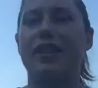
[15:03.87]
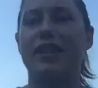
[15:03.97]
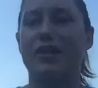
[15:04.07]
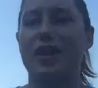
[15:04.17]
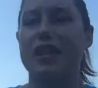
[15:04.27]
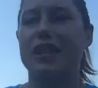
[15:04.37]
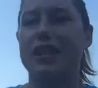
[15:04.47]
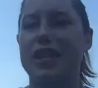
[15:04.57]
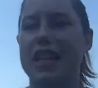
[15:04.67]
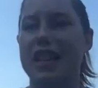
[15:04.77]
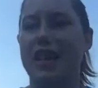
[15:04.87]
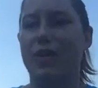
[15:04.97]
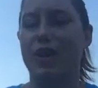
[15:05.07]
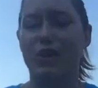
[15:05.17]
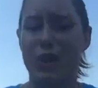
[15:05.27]
in 2016,
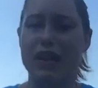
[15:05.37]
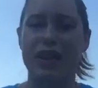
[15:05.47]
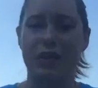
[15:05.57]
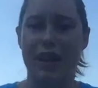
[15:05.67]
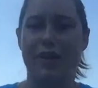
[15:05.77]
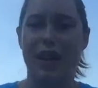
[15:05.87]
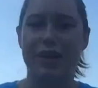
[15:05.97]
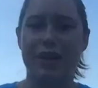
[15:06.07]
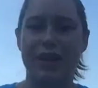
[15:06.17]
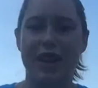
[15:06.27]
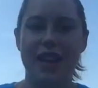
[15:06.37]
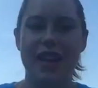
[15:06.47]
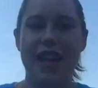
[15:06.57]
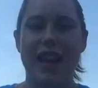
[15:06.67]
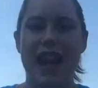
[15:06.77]
there were 27 of us,
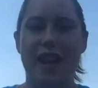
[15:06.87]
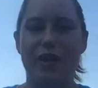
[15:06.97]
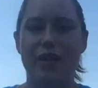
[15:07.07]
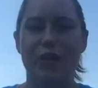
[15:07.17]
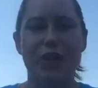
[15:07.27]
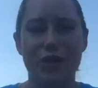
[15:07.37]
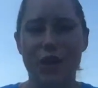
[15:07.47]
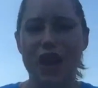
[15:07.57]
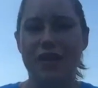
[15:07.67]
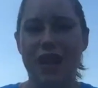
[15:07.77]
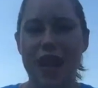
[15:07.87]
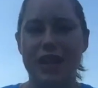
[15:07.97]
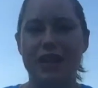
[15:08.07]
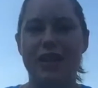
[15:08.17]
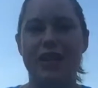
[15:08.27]
and now it's a worldwide
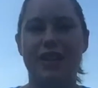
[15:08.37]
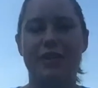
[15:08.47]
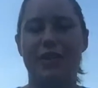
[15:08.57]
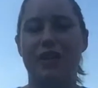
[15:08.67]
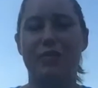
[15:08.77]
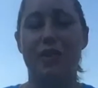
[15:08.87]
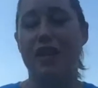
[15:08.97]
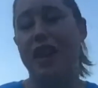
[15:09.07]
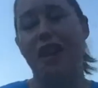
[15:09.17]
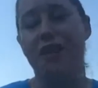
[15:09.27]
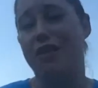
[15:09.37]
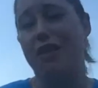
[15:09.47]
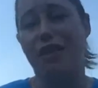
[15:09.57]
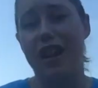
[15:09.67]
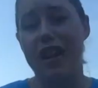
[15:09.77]
event with more than
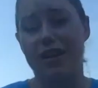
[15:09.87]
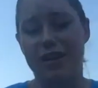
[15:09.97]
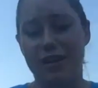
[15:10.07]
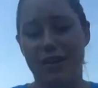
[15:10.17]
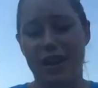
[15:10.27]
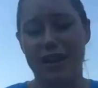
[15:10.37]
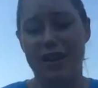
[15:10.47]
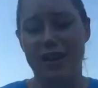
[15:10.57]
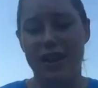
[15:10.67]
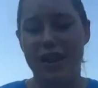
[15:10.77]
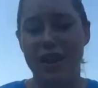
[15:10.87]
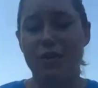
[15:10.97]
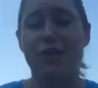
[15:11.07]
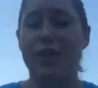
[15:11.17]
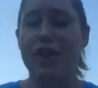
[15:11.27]
130. So that's
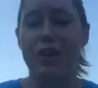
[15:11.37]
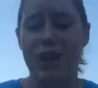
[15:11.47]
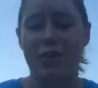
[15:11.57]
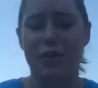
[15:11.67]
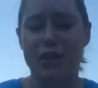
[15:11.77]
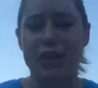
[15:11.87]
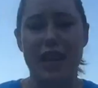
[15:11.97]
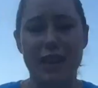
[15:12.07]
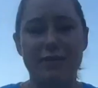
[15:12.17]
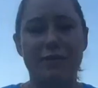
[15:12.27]
been really incredible to see.